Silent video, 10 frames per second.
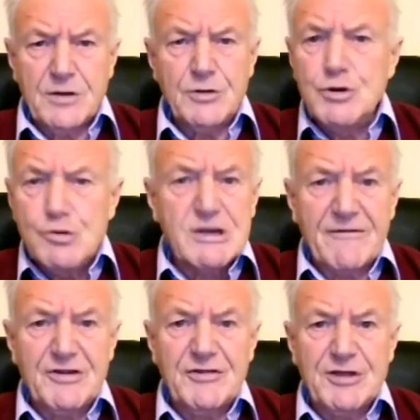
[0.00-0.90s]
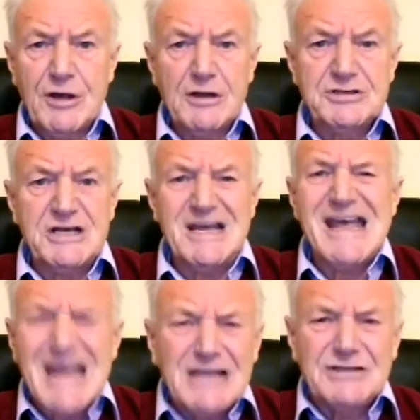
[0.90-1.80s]
New covenant theology
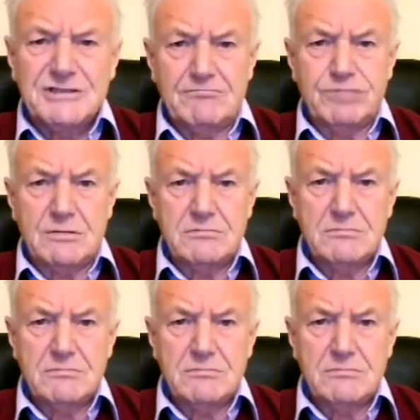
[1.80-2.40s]
is simple.